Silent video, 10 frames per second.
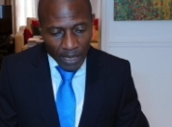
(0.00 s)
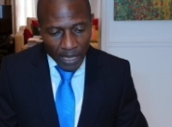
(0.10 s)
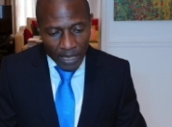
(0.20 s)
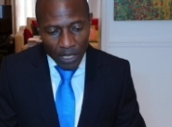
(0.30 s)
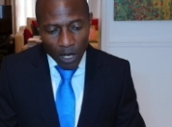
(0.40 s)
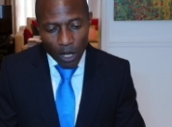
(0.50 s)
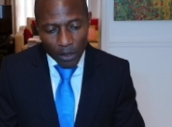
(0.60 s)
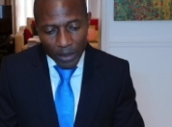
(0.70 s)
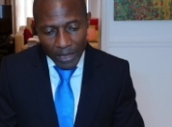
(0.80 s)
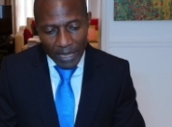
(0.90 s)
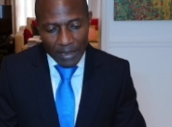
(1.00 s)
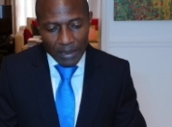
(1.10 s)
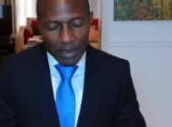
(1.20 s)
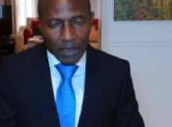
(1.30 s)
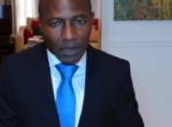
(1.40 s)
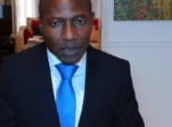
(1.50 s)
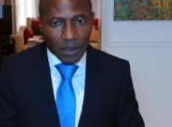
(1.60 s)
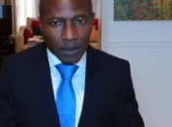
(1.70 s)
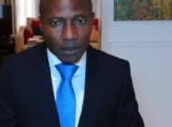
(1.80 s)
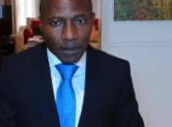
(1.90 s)
in other cases.
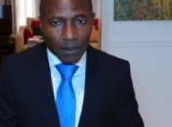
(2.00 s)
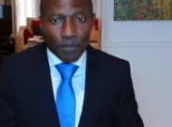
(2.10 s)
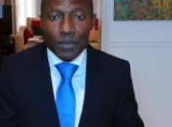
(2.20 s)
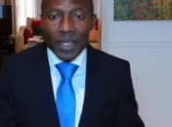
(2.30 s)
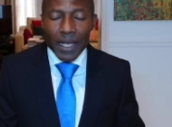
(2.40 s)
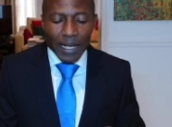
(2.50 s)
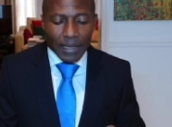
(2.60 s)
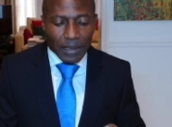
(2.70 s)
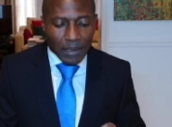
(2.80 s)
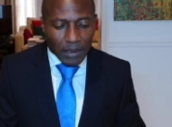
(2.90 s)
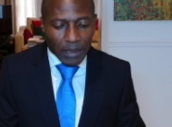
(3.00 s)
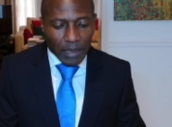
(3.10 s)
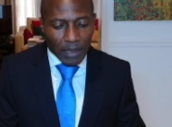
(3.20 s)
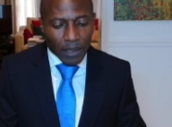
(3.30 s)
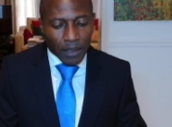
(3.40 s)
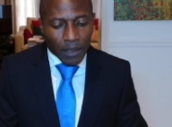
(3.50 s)
And C.